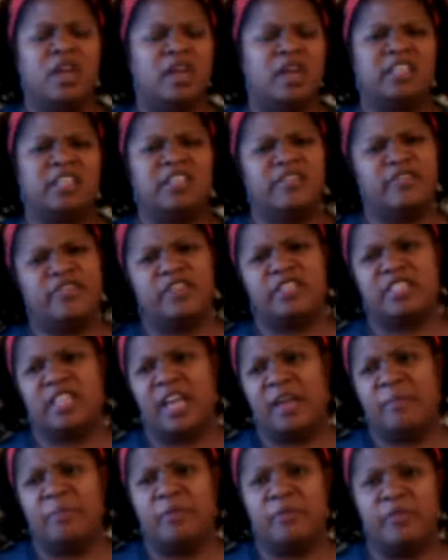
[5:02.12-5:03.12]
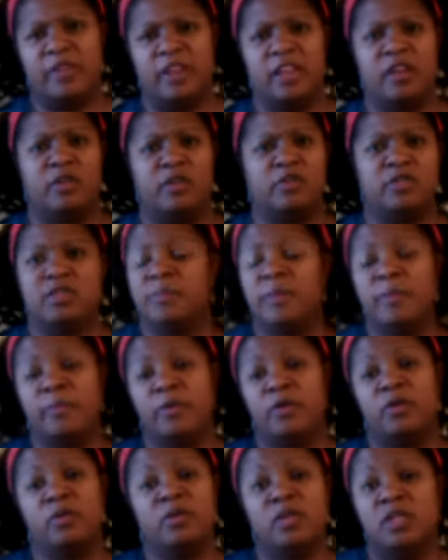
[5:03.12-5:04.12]
a different type of video. Some
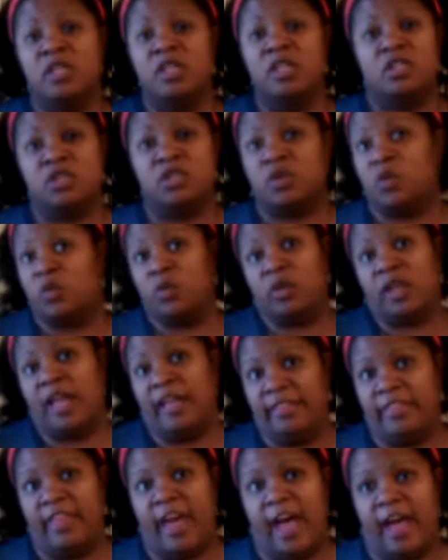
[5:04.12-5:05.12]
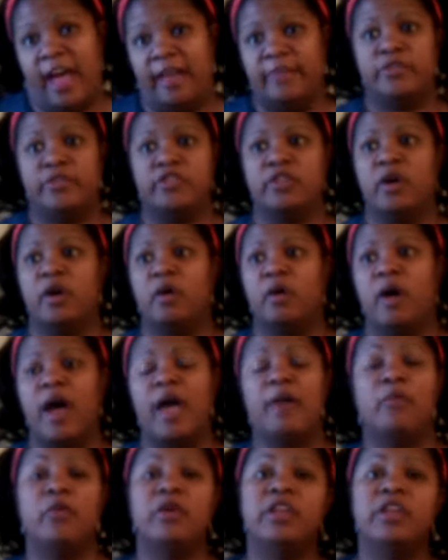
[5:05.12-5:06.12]
people don't like that. So
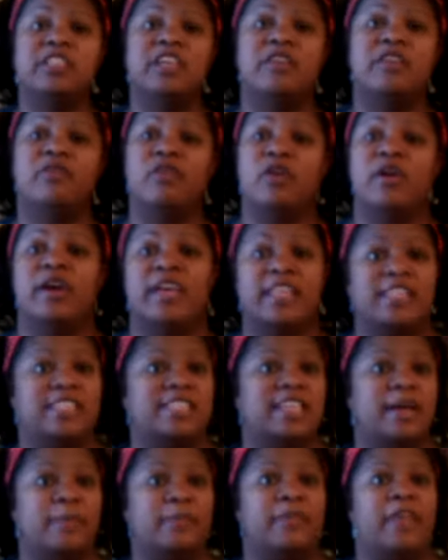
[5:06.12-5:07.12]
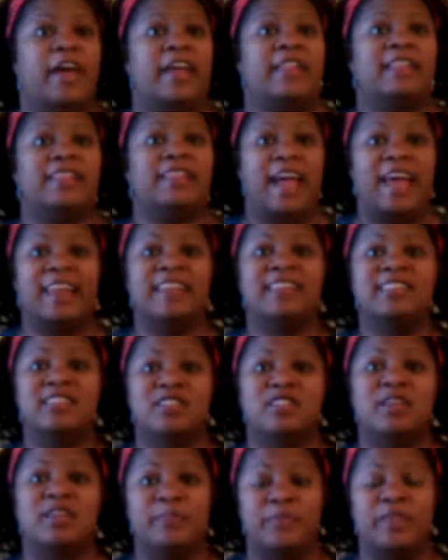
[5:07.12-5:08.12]
I wanted to give you a heads up that that is
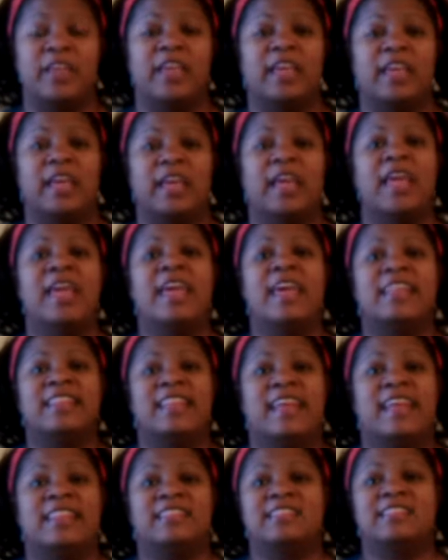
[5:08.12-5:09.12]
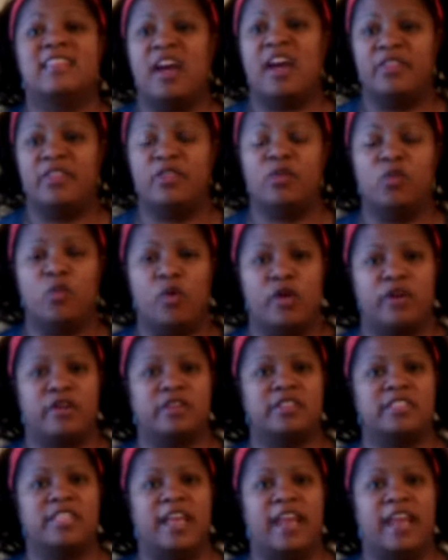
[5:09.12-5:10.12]
something that it's on the
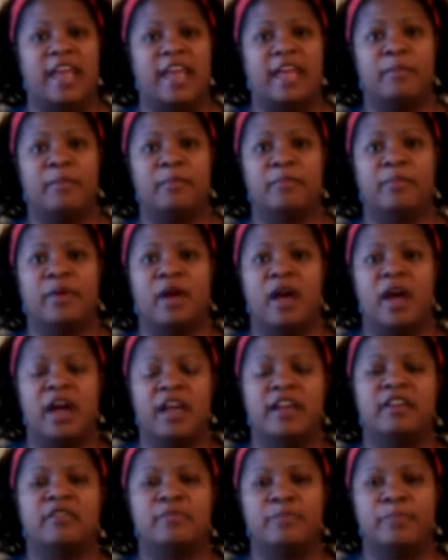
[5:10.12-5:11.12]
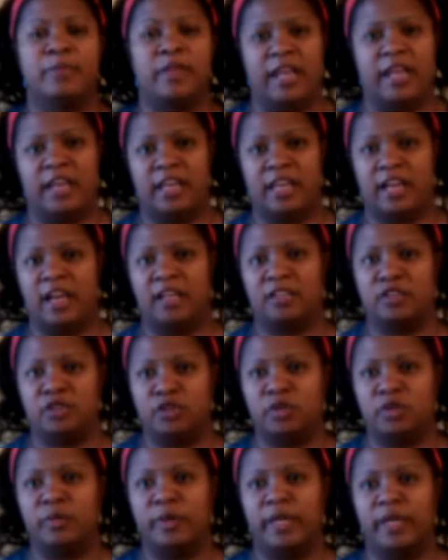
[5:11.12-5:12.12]
works that I am kind of planning on
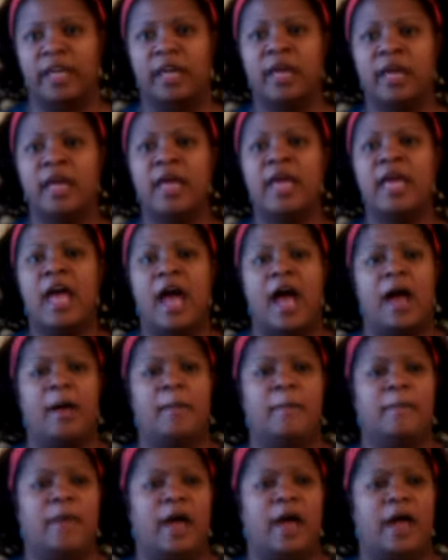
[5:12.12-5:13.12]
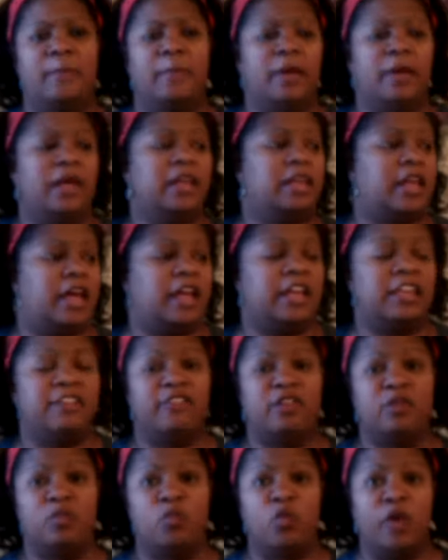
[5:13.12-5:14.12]
doing. I might not
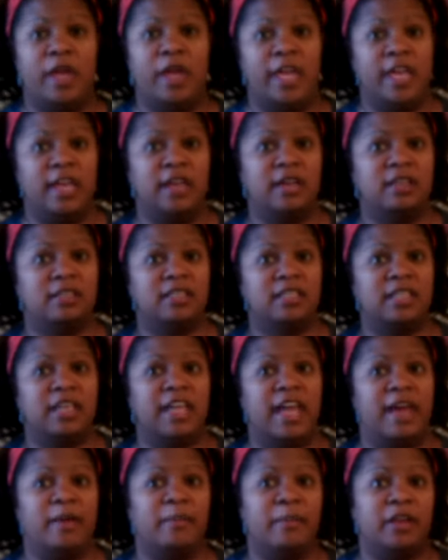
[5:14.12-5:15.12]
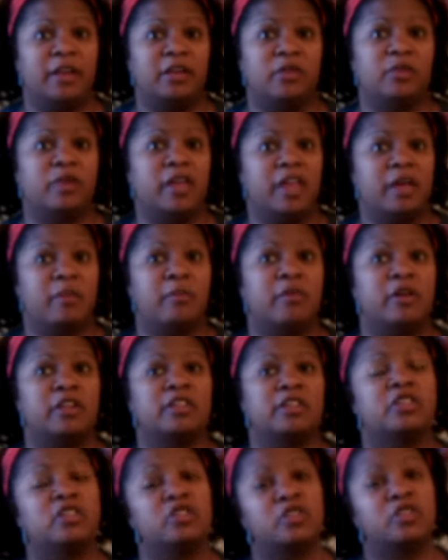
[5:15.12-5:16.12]
even wait to get my new camera
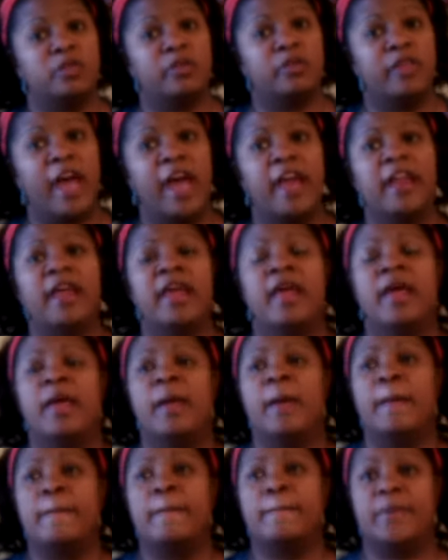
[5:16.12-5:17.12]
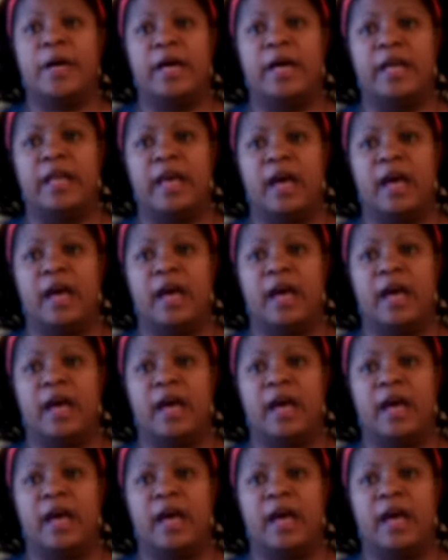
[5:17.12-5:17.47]
to do that, but